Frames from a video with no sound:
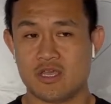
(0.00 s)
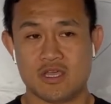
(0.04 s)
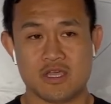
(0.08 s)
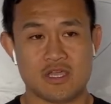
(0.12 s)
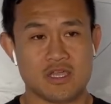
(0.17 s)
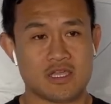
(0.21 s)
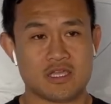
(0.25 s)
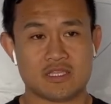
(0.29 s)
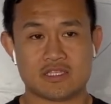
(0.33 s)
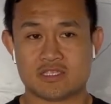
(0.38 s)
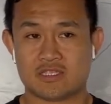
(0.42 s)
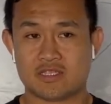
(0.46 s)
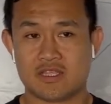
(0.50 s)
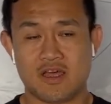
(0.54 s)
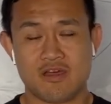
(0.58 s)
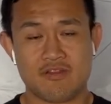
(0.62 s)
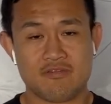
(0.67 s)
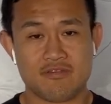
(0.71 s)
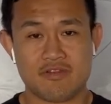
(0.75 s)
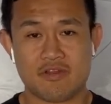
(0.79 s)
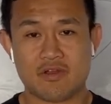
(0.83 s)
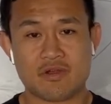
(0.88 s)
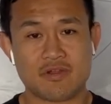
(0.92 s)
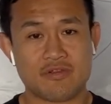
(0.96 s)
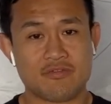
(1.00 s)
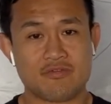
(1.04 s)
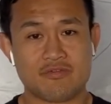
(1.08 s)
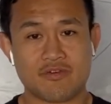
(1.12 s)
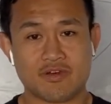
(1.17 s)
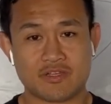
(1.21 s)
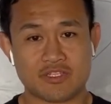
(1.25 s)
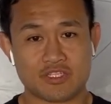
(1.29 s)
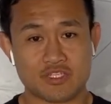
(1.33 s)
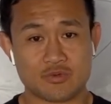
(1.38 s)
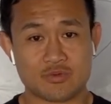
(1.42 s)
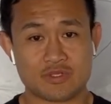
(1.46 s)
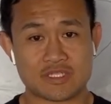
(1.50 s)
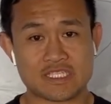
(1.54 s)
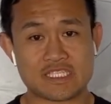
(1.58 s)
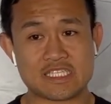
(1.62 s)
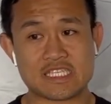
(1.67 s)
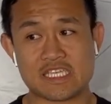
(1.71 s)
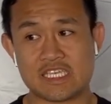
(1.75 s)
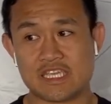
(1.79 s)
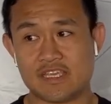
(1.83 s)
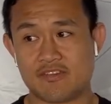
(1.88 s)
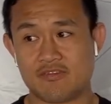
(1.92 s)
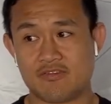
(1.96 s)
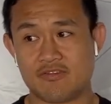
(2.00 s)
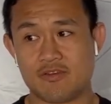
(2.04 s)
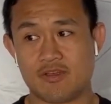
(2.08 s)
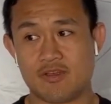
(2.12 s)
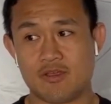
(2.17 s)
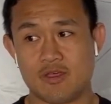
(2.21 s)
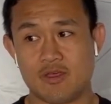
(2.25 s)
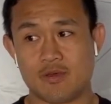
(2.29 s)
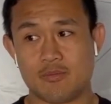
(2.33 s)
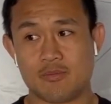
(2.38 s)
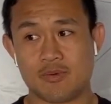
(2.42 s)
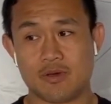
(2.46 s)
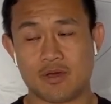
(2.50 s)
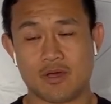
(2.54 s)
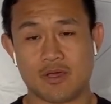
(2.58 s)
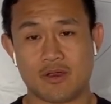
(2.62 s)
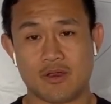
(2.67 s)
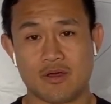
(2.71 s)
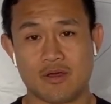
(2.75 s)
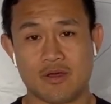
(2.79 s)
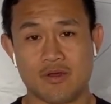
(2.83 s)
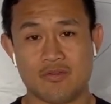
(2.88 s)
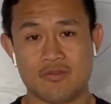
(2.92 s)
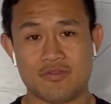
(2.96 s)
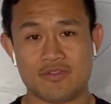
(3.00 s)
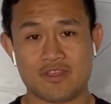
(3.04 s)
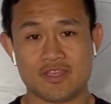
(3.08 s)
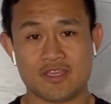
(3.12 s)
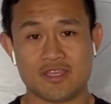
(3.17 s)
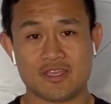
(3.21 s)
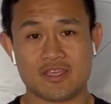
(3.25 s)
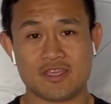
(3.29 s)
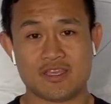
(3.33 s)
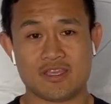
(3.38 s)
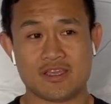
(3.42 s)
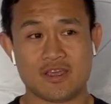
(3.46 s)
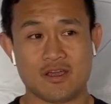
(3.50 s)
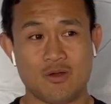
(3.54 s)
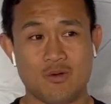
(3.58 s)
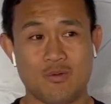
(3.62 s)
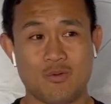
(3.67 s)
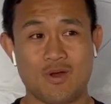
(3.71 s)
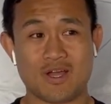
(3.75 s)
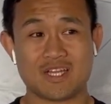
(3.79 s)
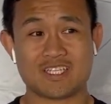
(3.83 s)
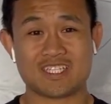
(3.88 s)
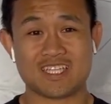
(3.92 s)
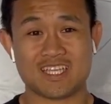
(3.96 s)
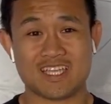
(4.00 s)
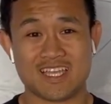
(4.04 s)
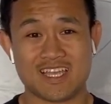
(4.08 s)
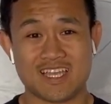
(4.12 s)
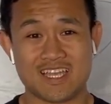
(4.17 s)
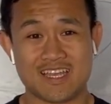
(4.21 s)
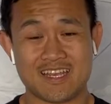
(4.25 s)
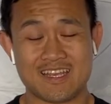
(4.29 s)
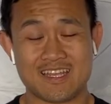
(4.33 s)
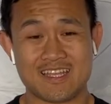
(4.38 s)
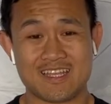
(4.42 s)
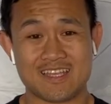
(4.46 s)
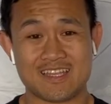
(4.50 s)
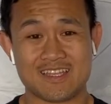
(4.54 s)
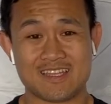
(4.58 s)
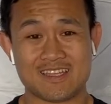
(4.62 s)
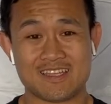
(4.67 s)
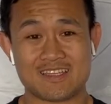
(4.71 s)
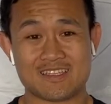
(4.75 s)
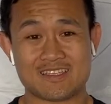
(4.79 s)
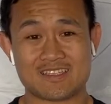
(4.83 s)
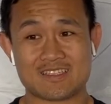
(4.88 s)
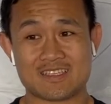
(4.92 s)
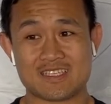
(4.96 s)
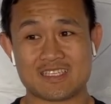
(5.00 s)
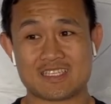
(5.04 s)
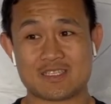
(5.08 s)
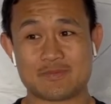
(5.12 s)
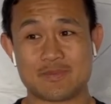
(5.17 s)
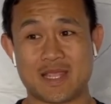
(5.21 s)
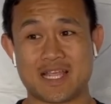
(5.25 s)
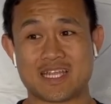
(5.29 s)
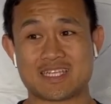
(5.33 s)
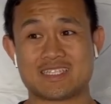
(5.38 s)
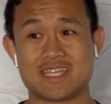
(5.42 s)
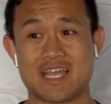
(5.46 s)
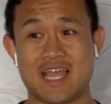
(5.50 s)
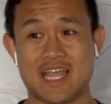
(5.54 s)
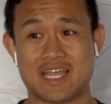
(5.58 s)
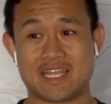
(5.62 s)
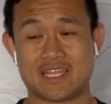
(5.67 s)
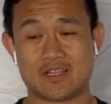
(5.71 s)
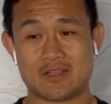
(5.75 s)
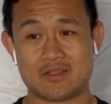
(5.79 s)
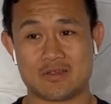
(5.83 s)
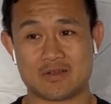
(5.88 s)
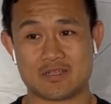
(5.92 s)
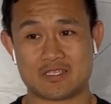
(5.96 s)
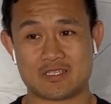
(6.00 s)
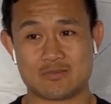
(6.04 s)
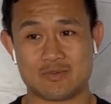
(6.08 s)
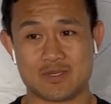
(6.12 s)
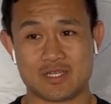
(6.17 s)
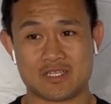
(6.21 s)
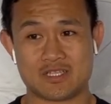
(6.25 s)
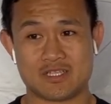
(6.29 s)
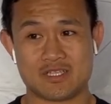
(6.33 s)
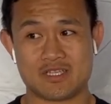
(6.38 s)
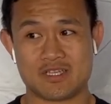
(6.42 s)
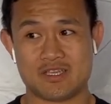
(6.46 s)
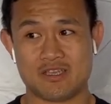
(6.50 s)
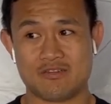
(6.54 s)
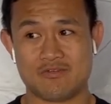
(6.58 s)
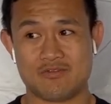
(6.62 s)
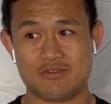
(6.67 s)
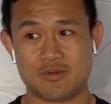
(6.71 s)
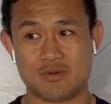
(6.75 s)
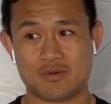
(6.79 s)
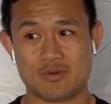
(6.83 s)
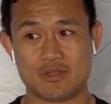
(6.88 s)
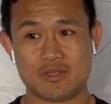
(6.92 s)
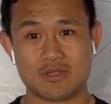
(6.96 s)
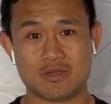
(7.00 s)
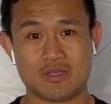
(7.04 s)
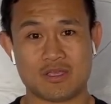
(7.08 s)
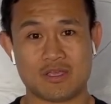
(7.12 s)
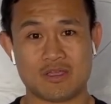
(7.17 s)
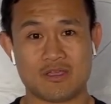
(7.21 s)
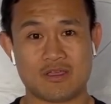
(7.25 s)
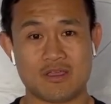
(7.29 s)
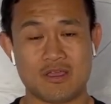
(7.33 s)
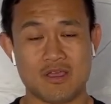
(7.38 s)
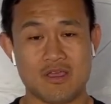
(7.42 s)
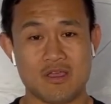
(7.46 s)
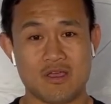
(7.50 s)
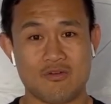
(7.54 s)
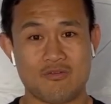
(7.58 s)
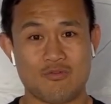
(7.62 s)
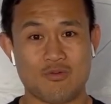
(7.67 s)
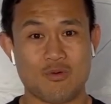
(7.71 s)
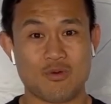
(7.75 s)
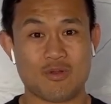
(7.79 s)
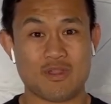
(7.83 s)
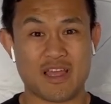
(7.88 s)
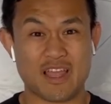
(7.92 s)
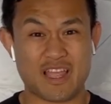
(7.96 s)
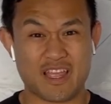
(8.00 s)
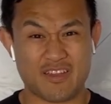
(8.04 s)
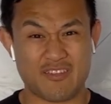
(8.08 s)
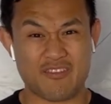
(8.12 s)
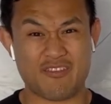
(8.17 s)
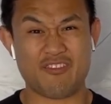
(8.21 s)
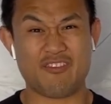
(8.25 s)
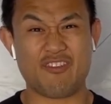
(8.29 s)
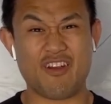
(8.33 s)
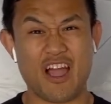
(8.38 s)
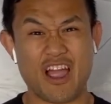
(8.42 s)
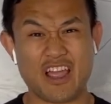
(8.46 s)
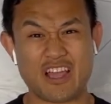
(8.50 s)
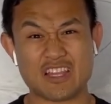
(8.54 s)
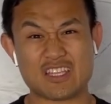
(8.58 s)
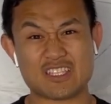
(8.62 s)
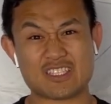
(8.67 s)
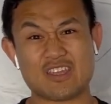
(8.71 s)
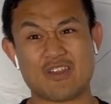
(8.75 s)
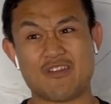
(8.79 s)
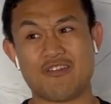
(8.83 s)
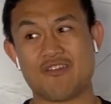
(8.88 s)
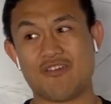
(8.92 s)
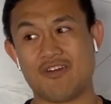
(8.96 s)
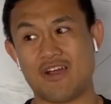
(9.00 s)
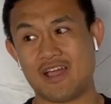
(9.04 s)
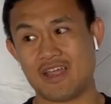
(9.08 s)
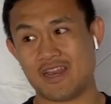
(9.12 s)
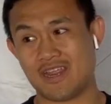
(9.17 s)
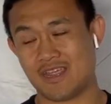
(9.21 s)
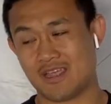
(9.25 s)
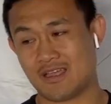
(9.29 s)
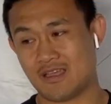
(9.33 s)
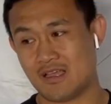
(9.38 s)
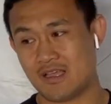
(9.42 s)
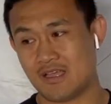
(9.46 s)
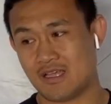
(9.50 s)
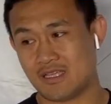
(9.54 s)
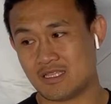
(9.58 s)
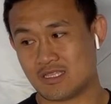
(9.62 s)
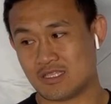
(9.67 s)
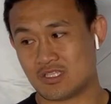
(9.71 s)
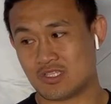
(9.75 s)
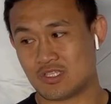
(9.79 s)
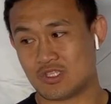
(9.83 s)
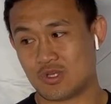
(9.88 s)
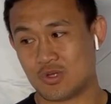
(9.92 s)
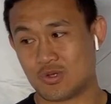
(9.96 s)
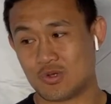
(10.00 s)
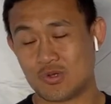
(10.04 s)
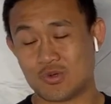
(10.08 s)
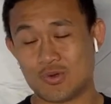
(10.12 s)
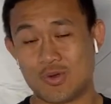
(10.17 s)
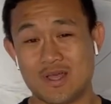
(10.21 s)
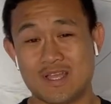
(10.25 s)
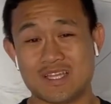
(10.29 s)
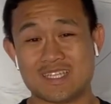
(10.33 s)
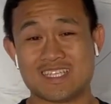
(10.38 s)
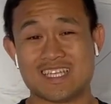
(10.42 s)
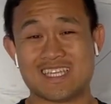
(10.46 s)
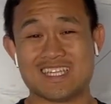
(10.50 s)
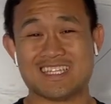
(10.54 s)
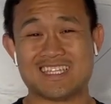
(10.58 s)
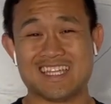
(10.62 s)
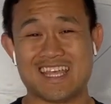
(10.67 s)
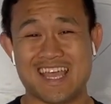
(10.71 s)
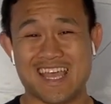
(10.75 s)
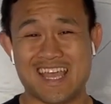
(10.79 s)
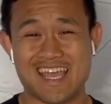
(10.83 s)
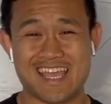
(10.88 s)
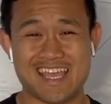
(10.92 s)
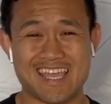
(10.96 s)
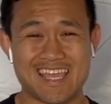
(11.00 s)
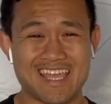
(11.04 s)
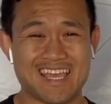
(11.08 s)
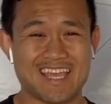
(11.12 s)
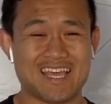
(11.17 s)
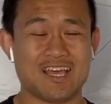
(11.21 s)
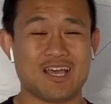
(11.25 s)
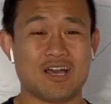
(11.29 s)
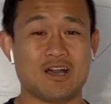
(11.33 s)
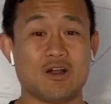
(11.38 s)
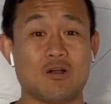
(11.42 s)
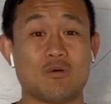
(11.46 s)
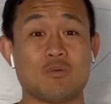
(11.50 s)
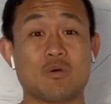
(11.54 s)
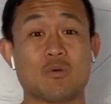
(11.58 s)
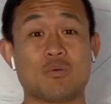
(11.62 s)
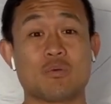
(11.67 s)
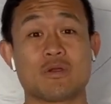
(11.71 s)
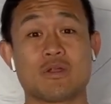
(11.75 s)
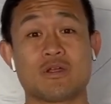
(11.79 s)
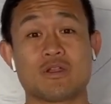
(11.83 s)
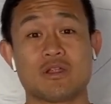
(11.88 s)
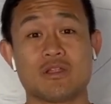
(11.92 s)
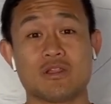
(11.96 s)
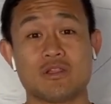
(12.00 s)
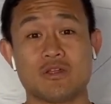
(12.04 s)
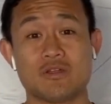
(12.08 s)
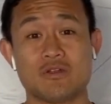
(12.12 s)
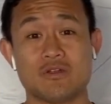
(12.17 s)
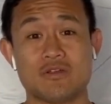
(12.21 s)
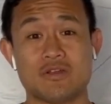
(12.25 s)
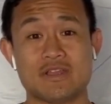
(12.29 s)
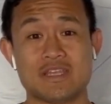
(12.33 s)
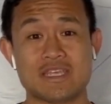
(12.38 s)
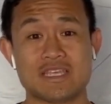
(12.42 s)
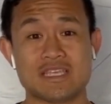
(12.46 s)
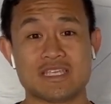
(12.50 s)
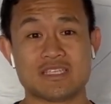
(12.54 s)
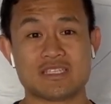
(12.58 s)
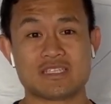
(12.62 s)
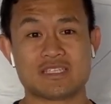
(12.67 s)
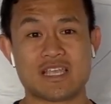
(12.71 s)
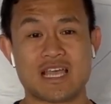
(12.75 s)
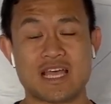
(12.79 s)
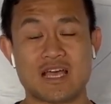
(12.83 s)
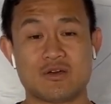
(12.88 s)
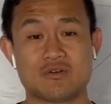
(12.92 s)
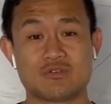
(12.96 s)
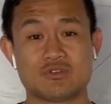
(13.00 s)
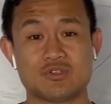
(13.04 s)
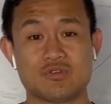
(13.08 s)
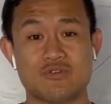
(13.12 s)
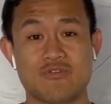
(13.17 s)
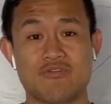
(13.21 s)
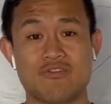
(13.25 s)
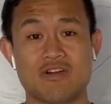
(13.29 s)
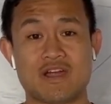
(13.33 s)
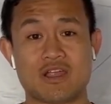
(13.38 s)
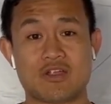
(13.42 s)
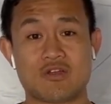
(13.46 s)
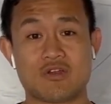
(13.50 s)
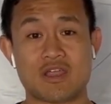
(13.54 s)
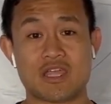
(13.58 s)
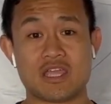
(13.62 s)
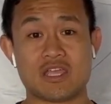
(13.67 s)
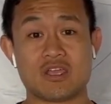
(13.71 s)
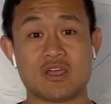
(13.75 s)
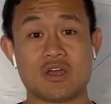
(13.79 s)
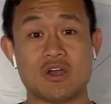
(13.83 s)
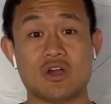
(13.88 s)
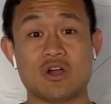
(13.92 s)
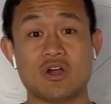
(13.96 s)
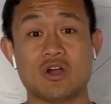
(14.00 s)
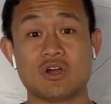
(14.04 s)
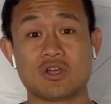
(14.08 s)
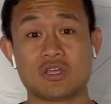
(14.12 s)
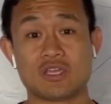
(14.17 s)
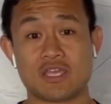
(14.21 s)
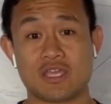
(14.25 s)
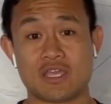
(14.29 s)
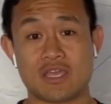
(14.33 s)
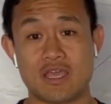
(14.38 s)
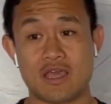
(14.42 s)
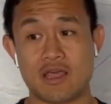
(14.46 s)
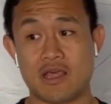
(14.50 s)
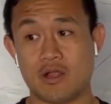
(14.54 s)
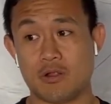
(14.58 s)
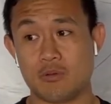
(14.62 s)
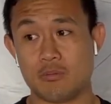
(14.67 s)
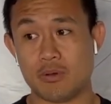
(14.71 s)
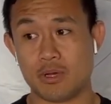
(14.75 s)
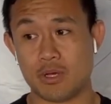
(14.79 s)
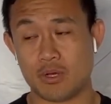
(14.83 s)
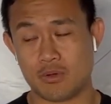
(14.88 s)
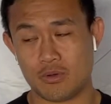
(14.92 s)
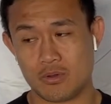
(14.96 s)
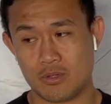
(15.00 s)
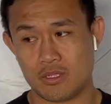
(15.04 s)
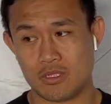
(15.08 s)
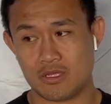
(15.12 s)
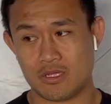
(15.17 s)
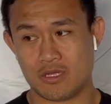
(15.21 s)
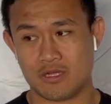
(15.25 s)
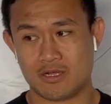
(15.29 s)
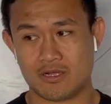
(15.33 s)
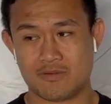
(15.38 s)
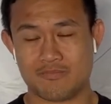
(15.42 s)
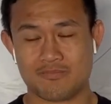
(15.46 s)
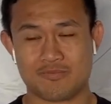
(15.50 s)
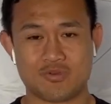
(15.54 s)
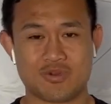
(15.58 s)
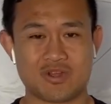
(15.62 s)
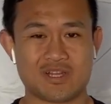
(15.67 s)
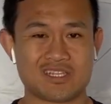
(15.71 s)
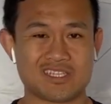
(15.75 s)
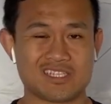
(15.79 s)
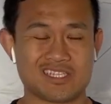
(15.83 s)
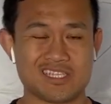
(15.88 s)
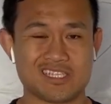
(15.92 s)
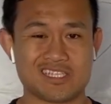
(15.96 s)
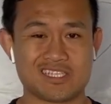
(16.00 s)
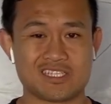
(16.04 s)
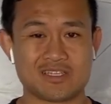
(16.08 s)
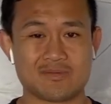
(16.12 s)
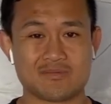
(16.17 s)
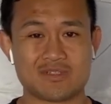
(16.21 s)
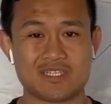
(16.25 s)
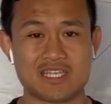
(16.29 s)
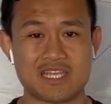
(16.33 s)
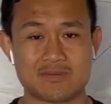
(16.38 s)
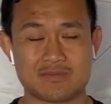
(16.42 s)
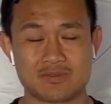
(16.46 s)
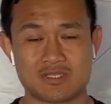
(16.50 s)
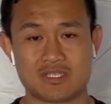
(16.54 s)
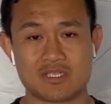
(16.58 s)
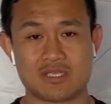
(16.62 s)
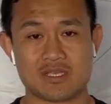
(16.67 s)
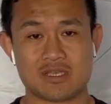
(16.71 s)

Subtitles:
It's not very fun to receive, but on the watching end, it is spectacular, especially if you're looking for like violence and fighting. And so today, what we're gonna learn is how to fire a hooking elbow. Actually, some tips